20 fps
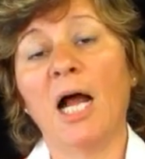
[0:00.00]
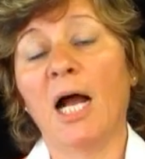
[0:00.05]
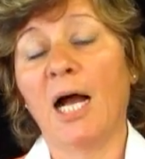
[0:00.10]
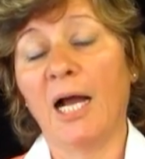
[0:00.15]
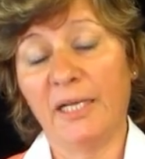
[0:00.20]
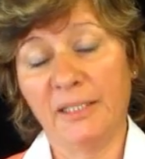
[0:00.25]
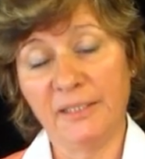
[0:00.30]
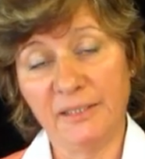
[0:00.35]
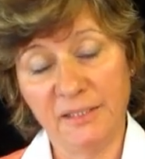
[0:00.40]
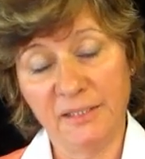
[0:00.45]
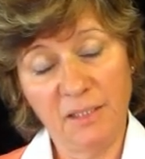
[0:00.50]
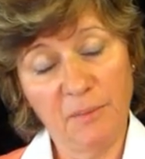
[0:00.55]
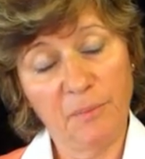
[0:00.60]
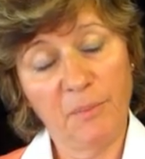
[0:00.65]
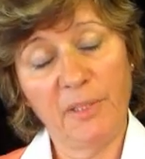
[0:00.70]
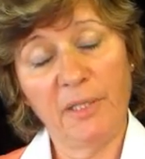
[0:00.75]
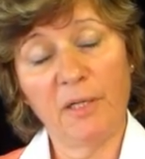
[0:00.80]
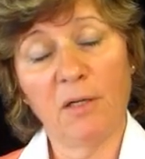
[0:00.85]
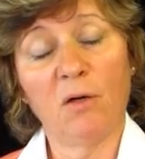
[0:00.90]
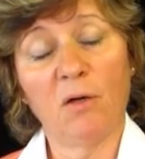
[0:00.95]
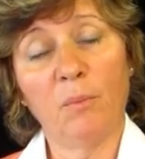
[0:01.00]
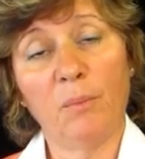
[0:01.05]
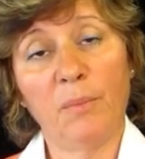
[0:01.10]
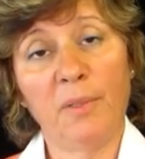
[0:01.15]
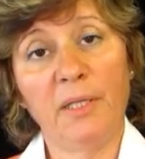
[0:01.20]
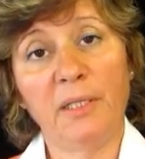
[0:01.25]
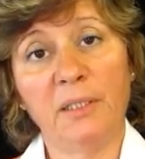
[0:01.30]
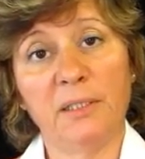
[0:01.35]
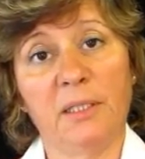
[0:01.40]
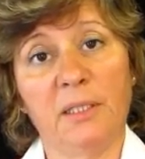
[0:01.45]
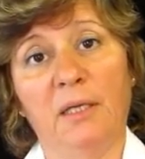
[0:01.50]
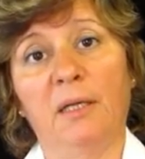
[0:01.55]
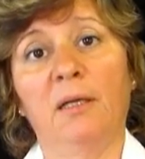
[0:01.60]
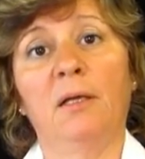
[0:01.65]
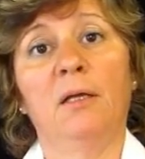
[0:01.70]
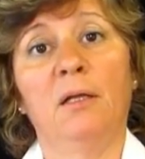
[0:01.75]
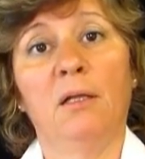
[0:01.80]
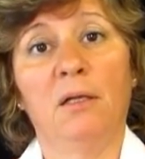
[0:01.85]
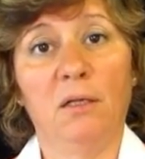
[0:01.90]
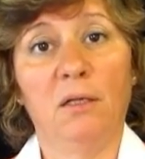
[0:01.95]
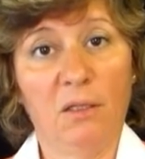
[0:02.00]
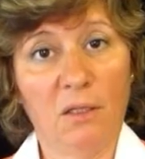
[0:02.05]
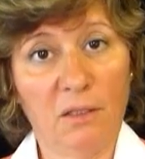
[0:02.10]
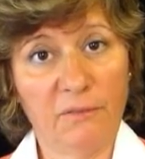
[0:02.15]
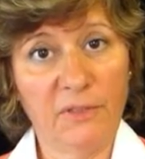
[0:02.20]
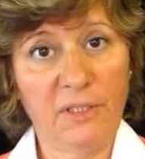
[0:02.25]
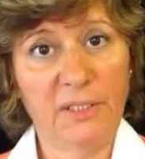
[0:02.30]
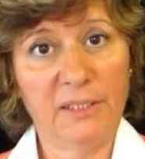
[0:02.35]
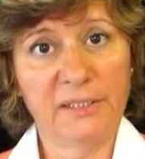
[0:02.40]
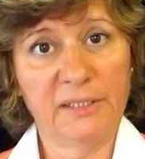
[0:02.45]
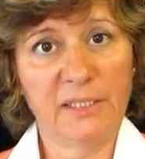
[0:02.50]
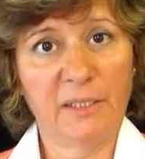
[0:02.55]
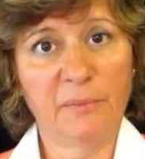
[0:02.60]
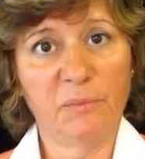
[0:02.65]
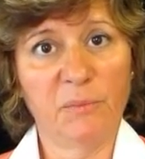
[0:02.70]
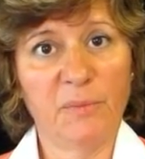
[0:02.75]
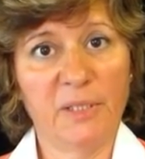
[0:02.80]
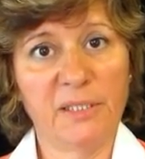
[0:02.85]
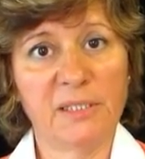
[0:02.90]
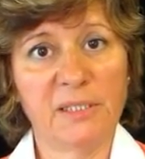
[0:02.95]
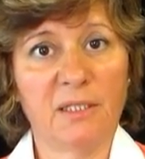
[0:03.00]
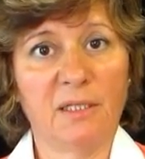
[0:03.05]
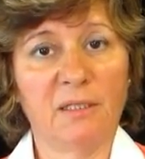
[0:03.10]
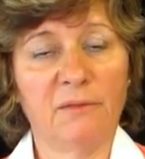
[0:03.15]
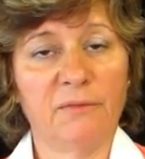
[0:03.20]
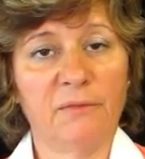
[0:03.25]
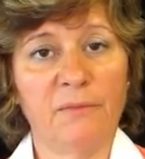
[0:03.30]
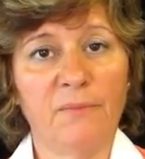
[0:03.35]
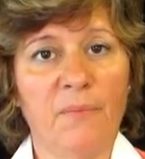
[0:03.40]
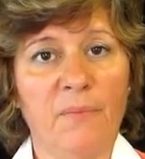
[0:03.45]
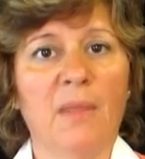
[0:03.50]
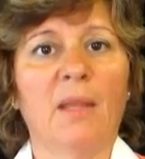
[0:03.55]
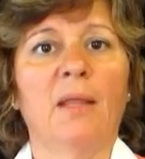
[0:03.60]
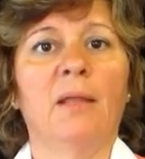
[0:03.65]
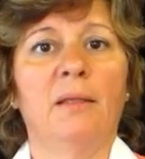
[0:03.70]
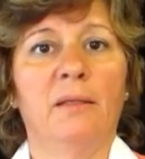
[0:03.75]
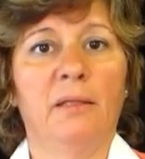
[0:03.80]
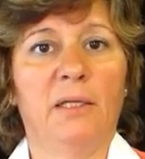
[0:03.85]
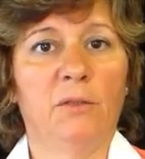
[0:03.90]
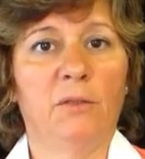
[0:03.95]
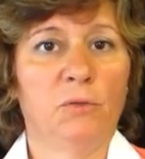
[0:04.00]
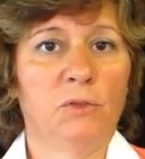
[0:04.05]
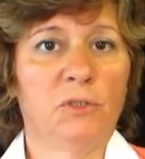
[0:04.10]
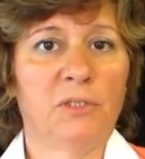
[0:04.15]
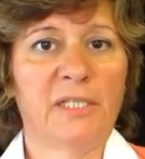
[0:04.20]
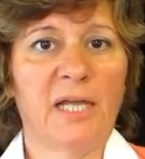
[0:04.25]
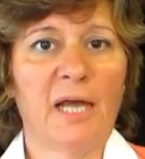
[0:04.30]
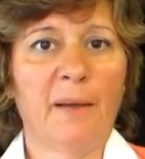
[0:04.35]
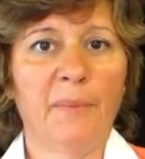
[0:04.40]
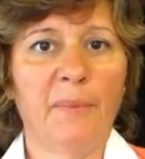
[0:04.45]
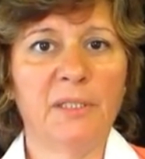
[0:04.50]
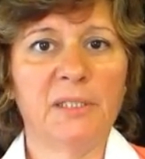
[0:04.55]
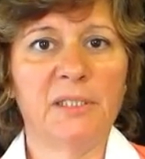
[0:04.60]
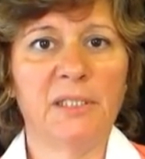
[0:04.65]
I deeply and completely love and accept myself. Then do the tapping